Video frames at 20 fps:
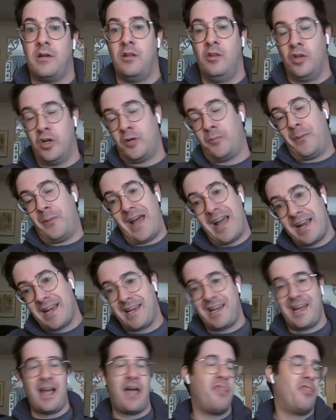a look
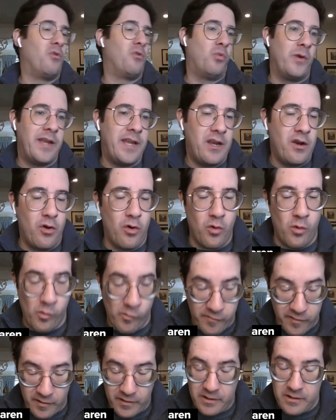back at the win
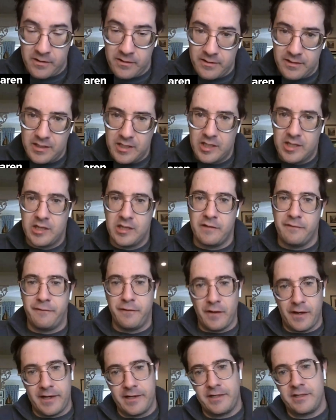over the
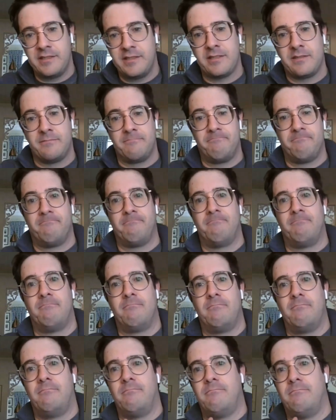Flyers.
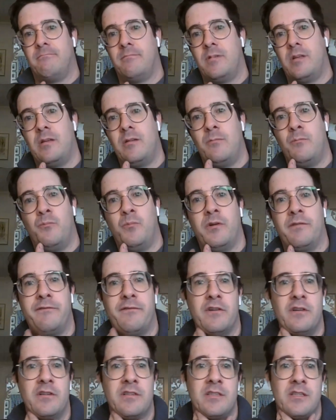But
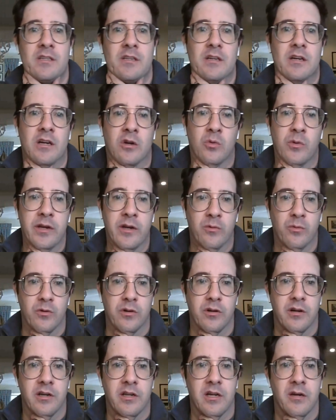first, a quick
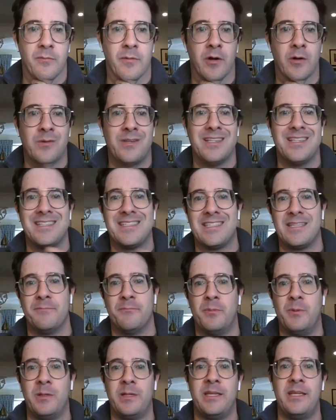word about
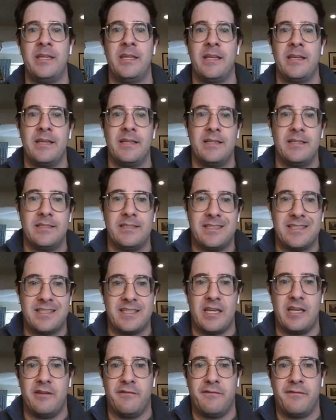Simply
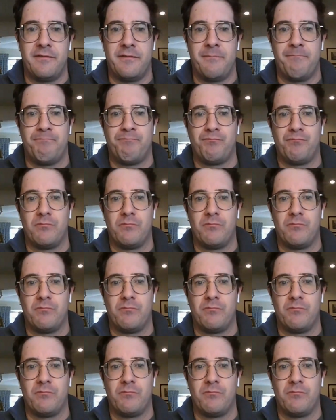Safe.